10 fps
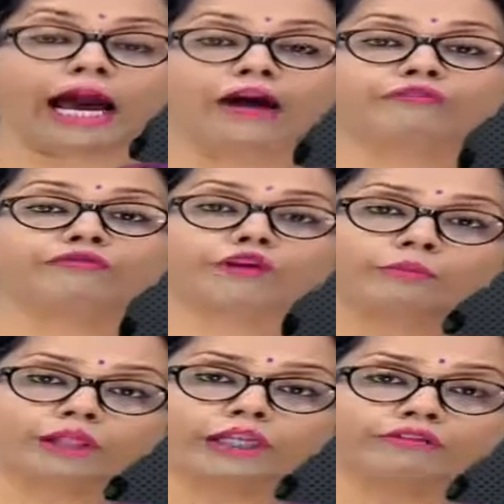and
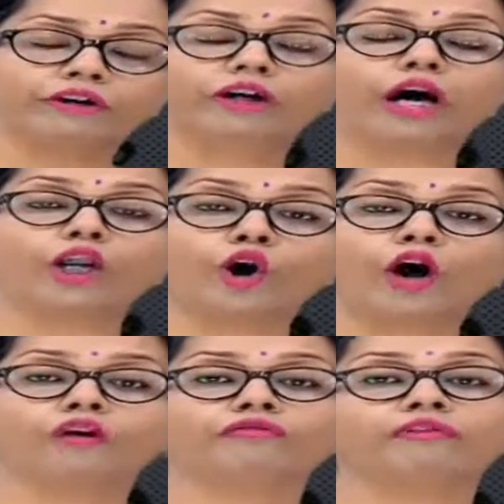from the liver
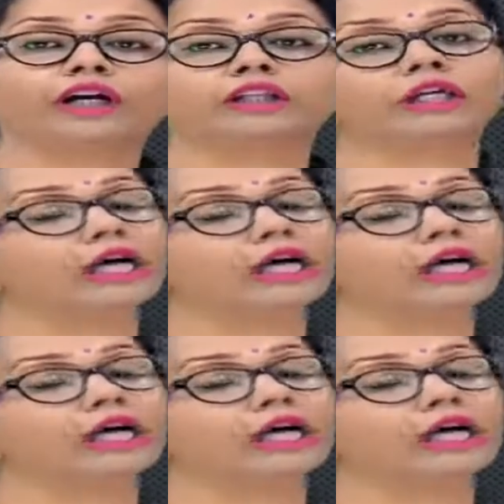along with